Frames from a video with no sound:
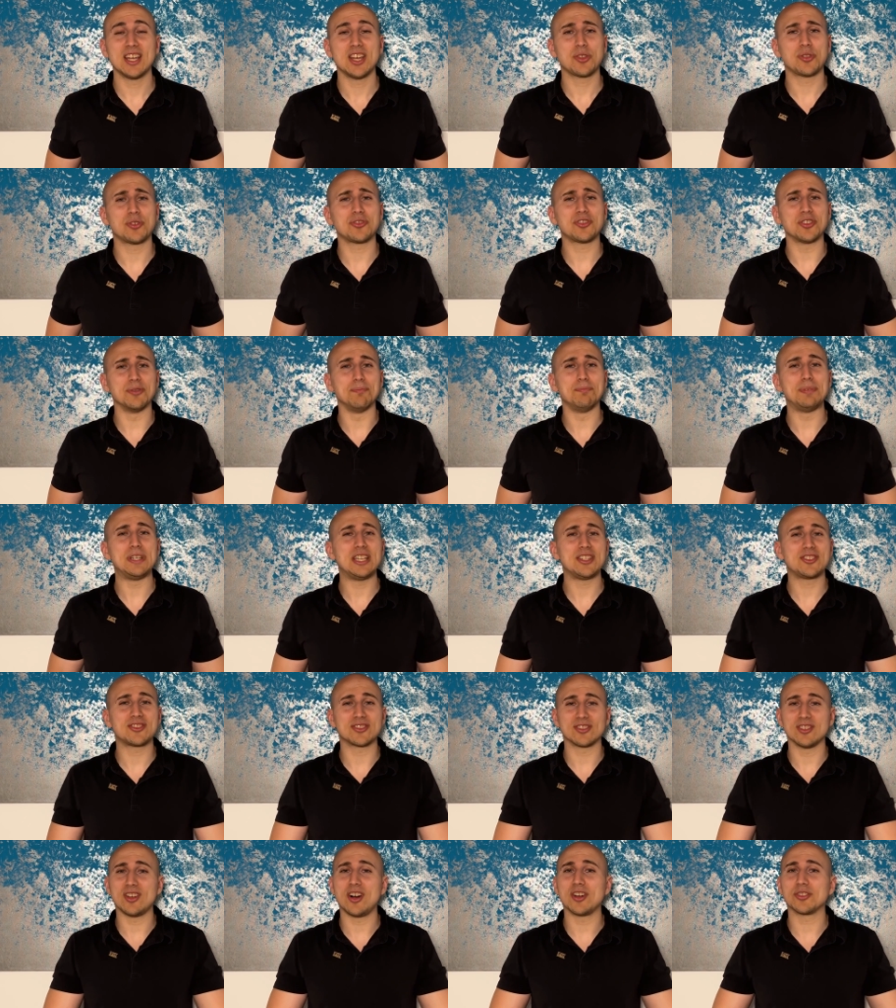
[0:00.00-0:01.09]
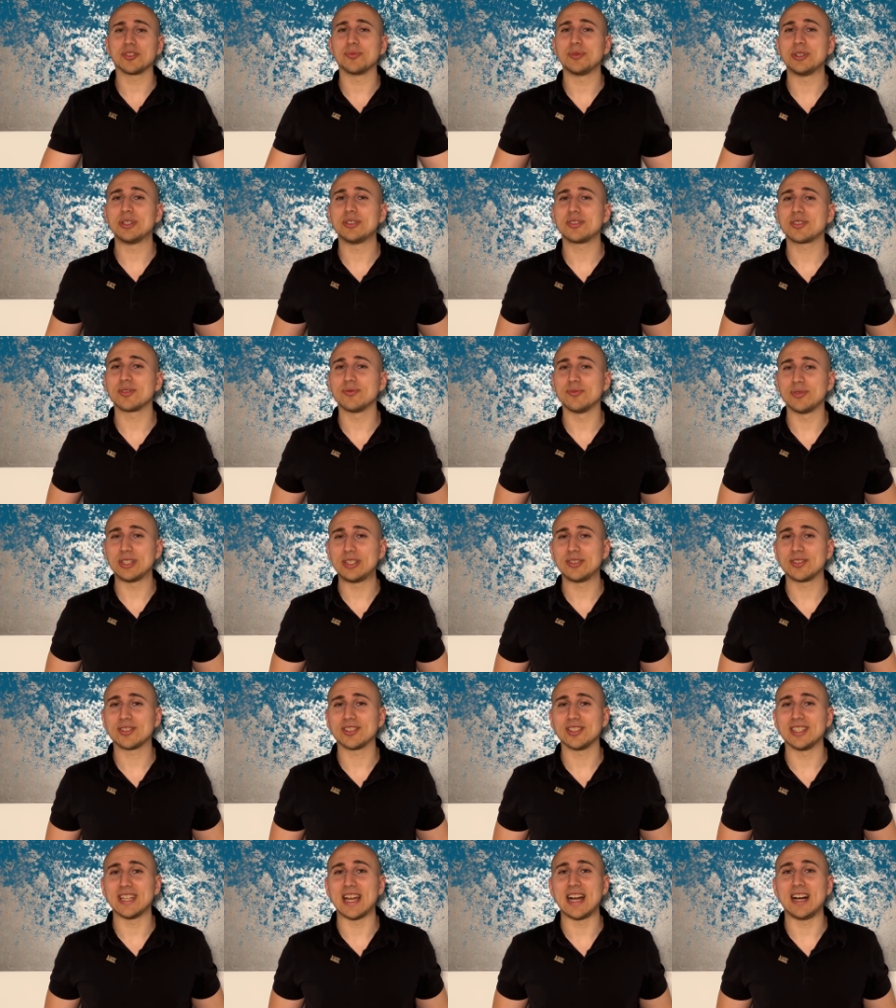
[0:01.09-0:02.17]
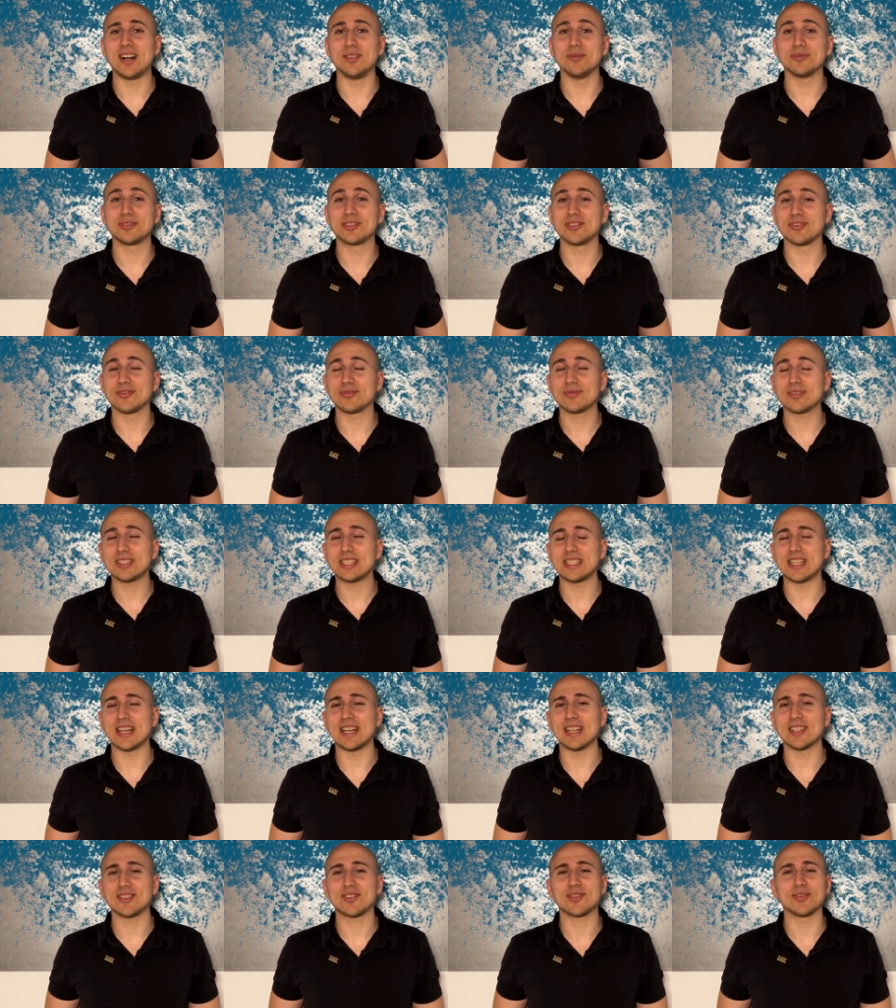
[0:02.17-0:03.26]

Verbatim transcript: There's a beach along the Rideau Canal, which is really nice.